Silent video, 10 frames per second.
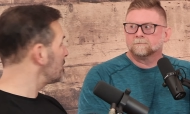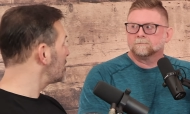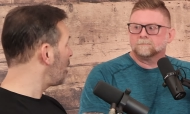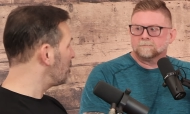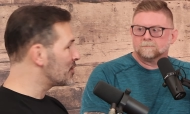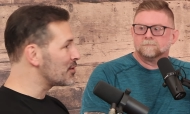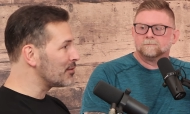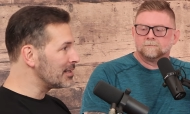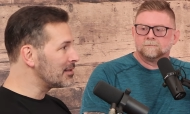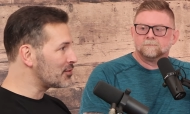Speaker 1: at the top of the show,
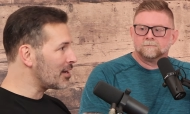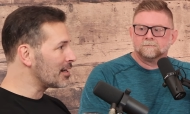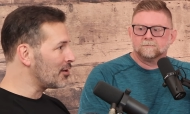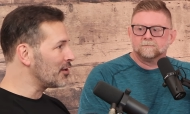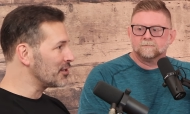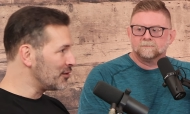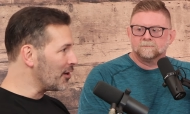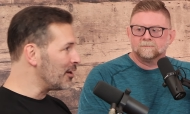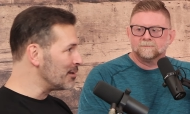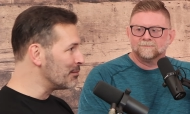I'd try to call you
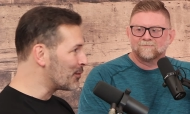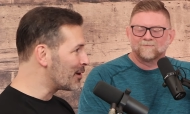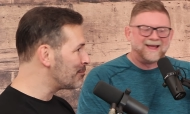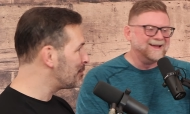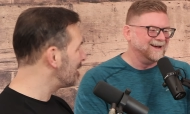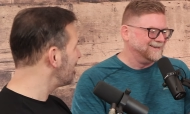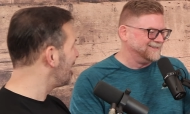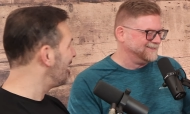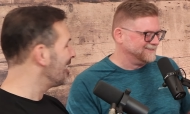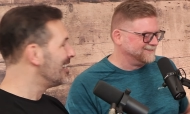Don more, but
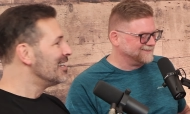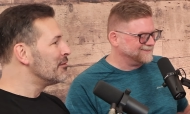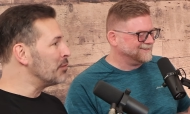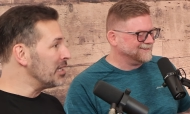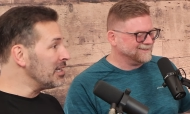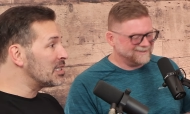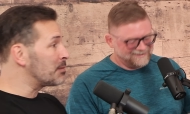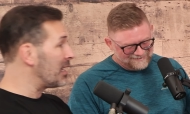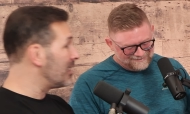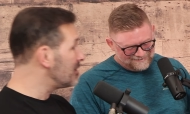uh, we
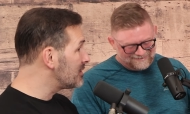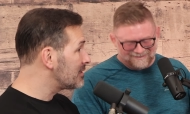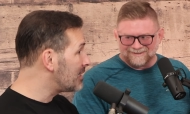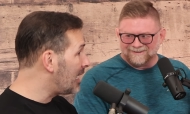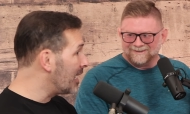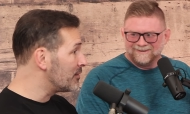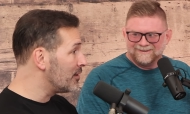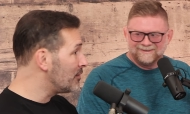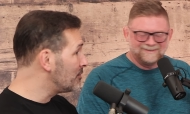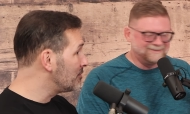spent, I don't
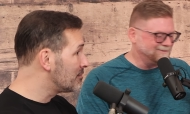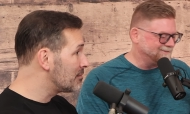know,